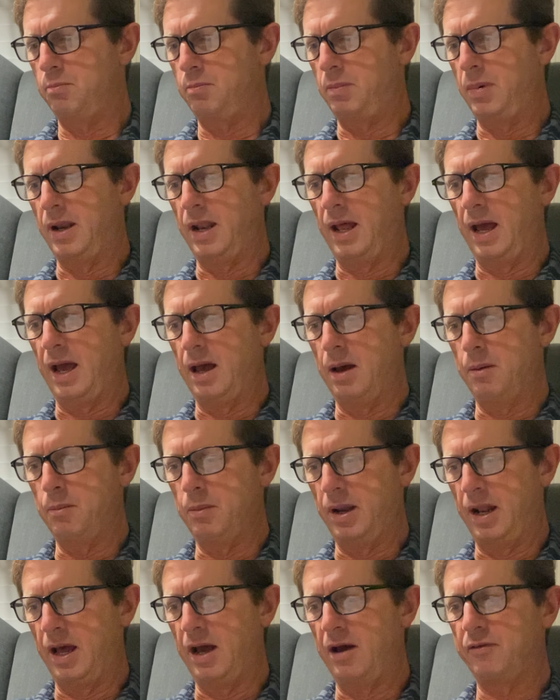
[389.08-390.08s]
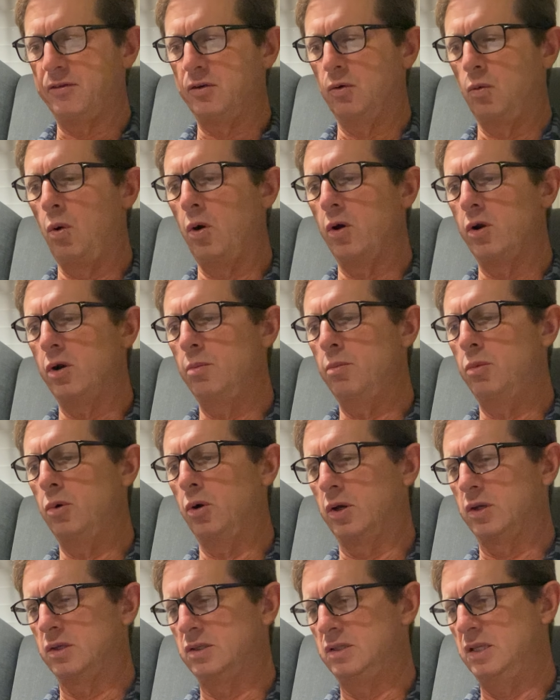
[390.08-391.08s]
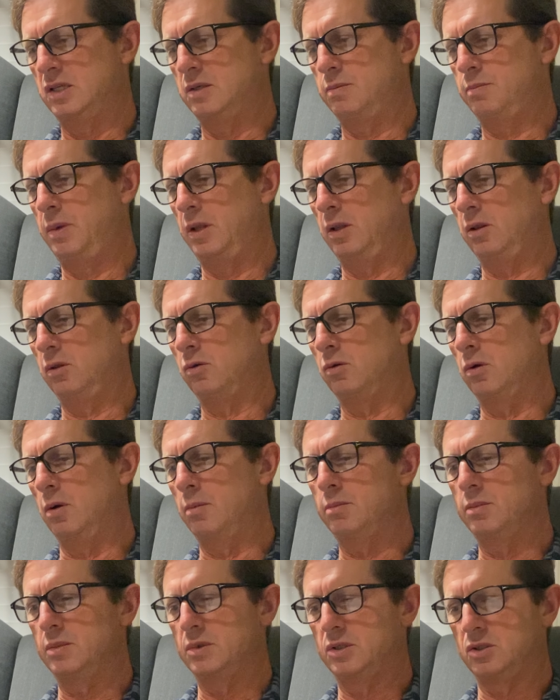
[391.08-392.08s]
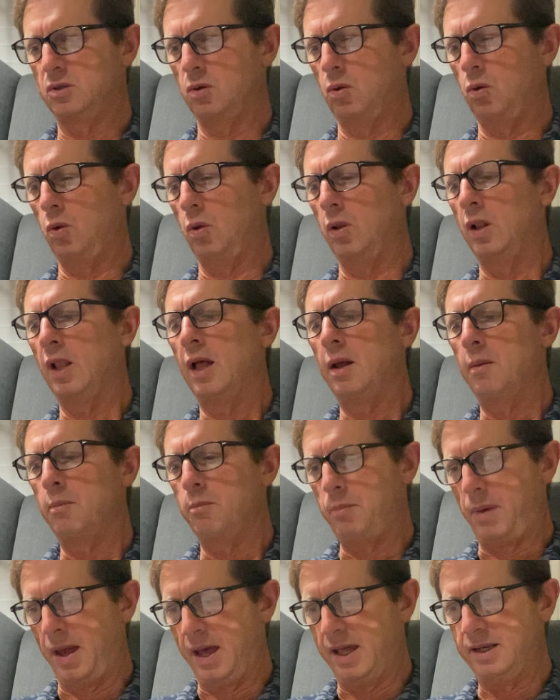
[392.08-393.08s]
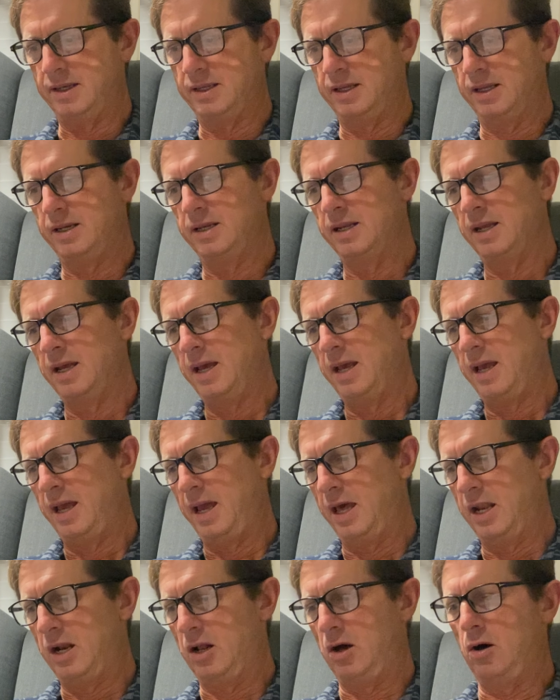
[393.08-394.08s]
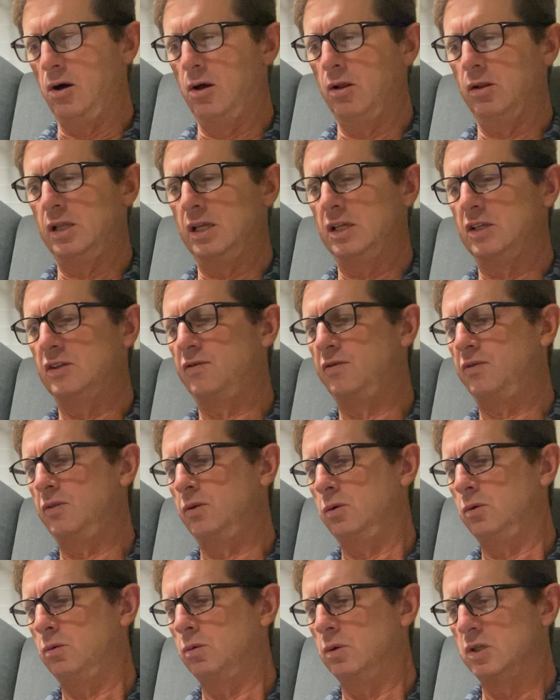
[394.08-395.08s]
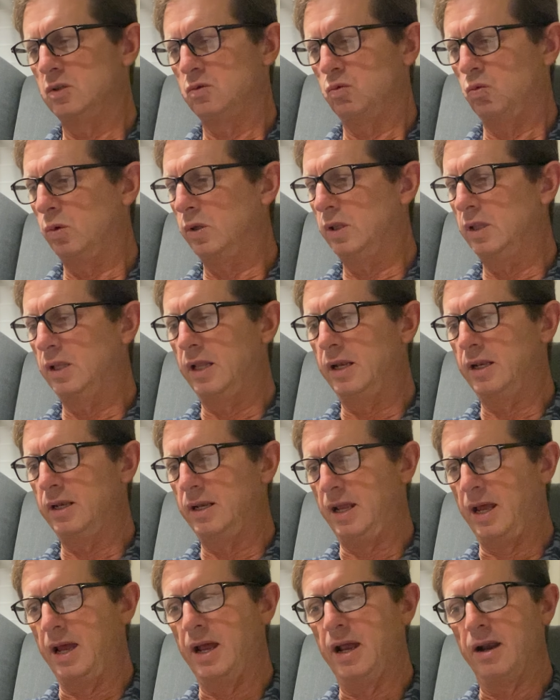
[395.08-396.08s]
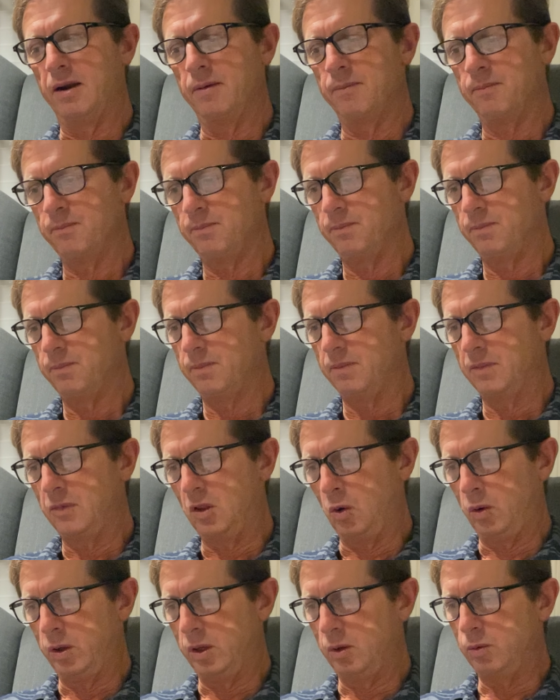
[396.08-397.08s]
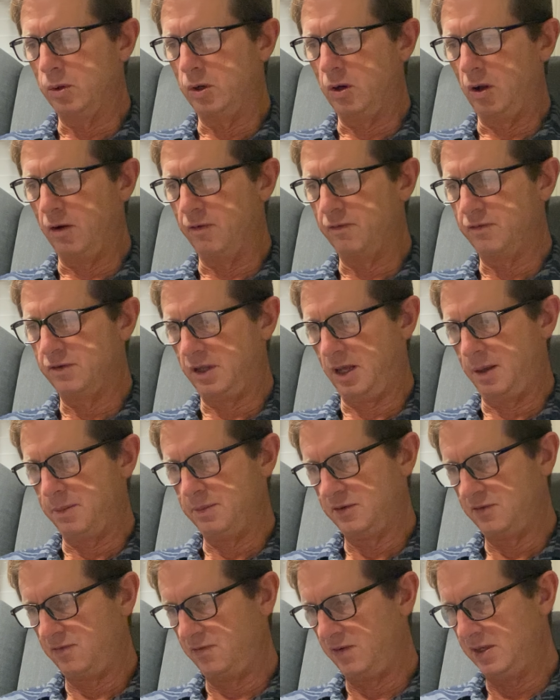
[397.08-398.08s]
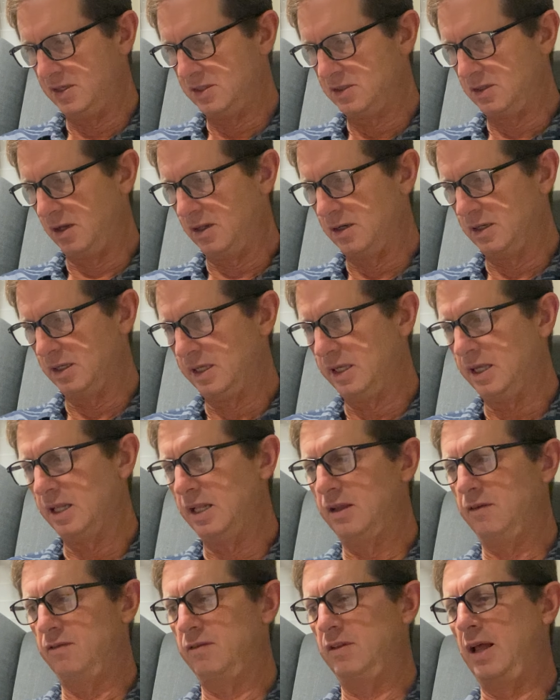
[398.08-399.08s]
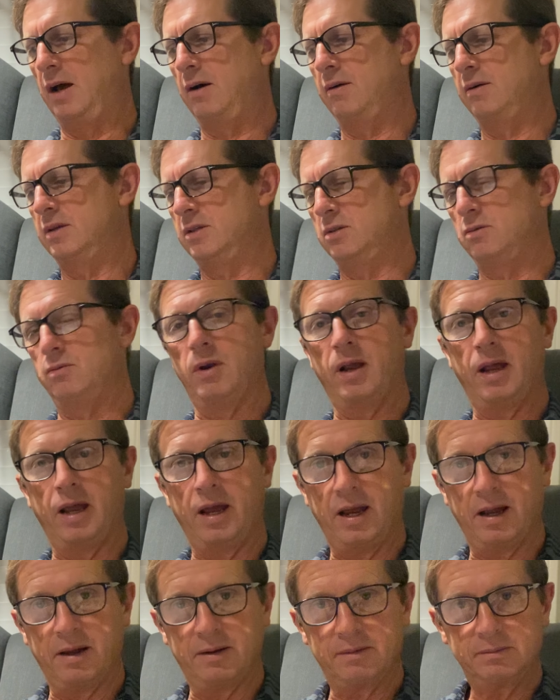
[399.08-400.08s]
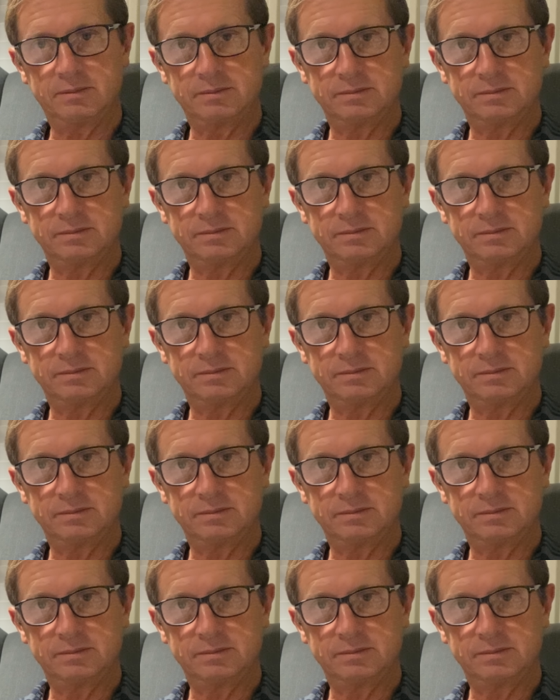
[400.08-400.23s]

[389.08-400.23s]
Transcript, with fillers: but, but after water brooks this pilgrim soul panted, and all his food was woodland air, though he would oft times feast on gillyflowers rare.